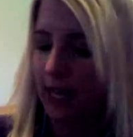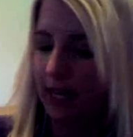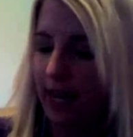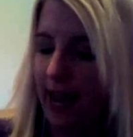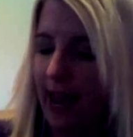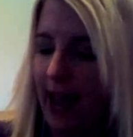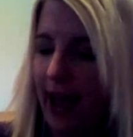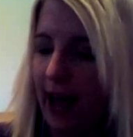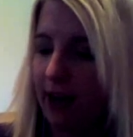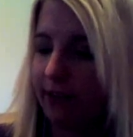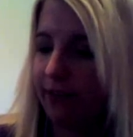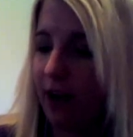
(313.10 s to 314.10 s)
thing I
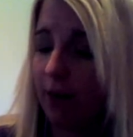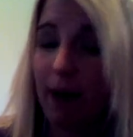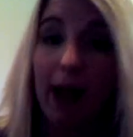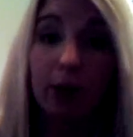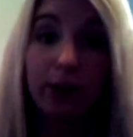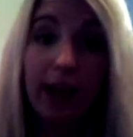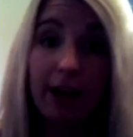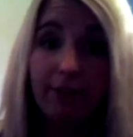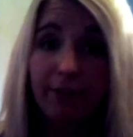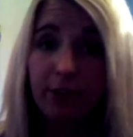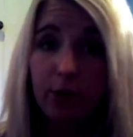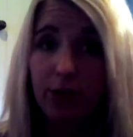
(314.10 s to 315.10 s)
have, I only have
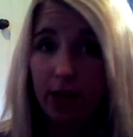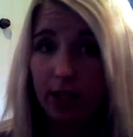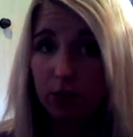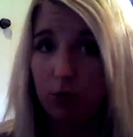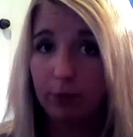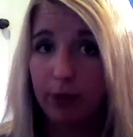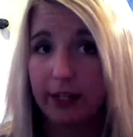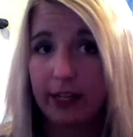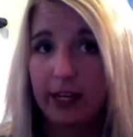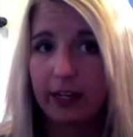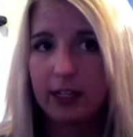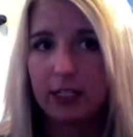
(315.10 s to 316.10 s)
a few things from
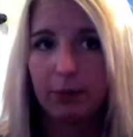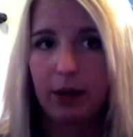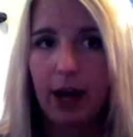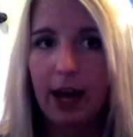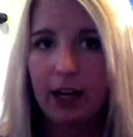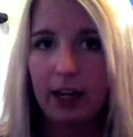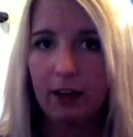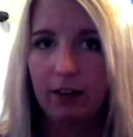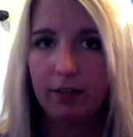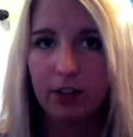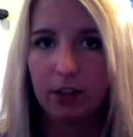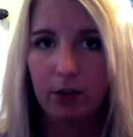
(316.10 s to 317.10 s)
Redken because I'm kind of,